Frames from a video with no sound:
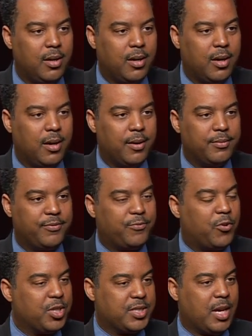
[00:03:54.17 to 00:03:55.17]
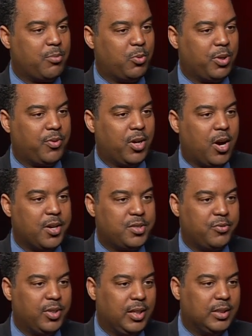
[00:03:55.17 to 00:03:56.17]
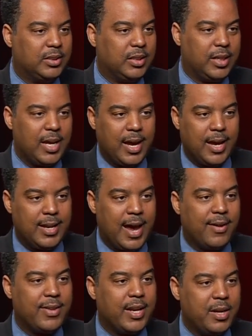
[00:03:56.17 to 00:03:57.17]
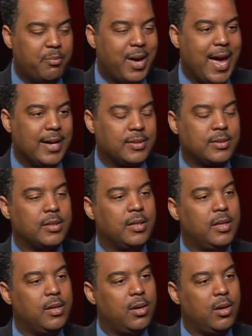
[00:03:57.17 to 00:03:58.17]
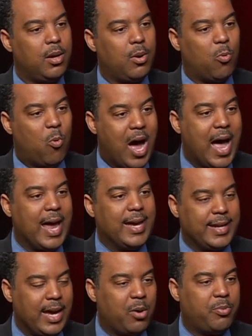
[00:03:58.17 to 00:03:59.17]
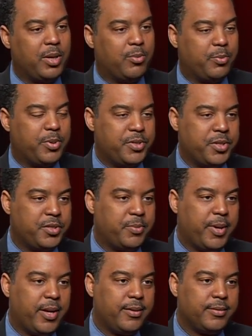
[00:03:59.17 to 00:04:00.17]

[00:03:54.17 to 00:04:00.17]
uh, for example, with regard to religion and, and how that impacts mm-hmm. why and how people participate.